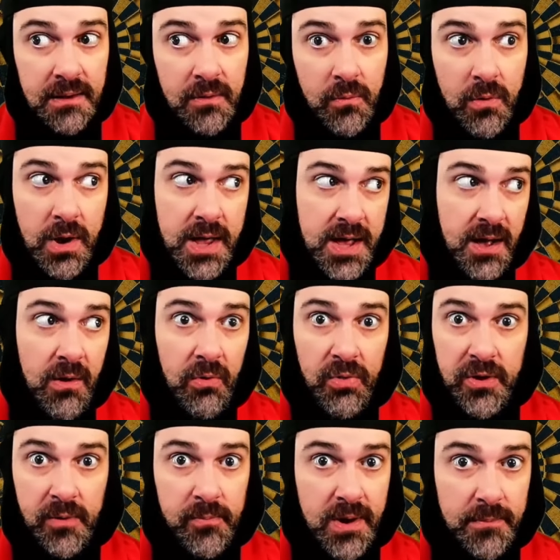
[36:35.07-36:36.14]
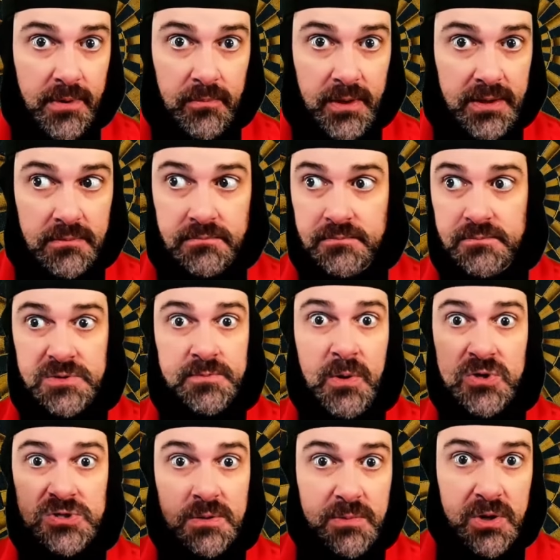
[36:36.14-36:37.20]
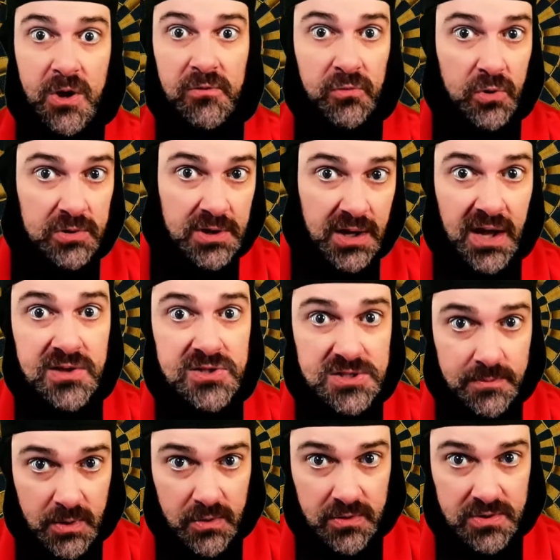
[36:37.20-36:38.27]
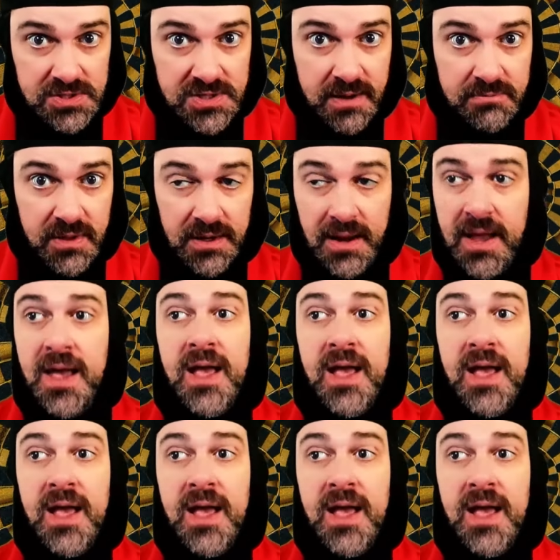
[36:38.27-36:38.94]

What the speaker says: well, hell, they're probably supposed to be over on Gunsmoke or something.